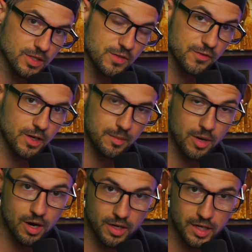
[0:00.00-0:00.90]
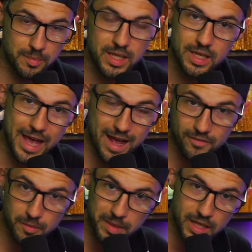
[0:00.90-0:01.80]
from are going to be
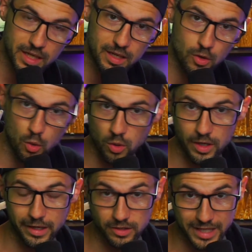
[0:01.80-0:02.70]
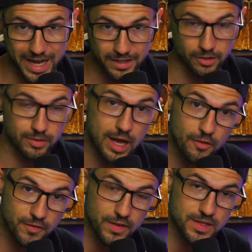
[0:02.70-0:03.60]
AverMedia or Elgato.
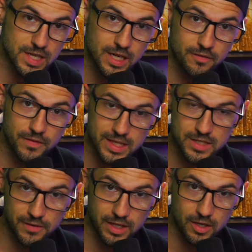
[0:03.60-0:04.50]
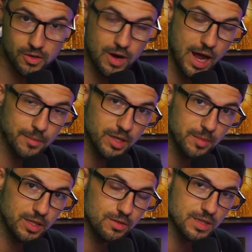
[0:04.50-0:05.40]
Now, for the sake of this video, I'm going to
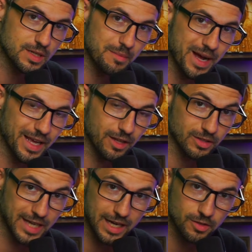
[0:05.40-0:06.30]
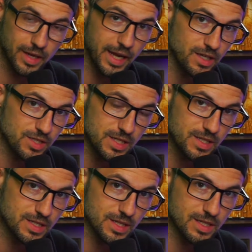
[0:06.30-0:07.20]
be using my Elgato
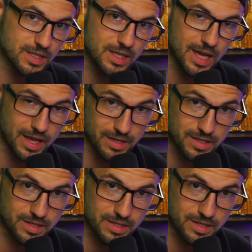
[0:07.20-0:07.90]
HD60S.